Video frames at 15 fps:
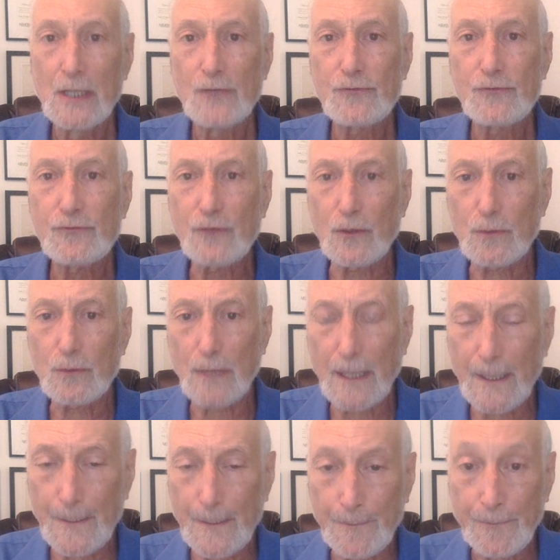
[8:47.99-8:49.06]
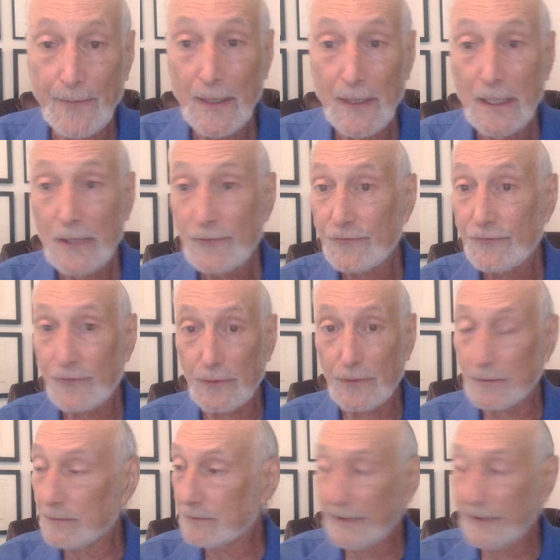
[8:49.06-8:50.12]
So, um,
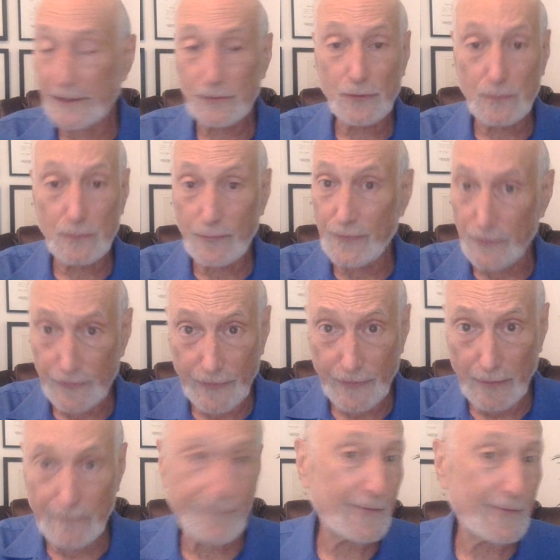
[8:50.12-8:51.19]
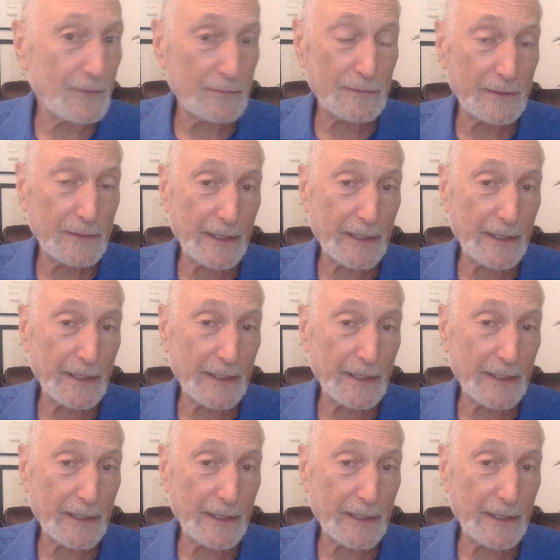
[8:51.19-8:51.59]
so get good with your cell phone.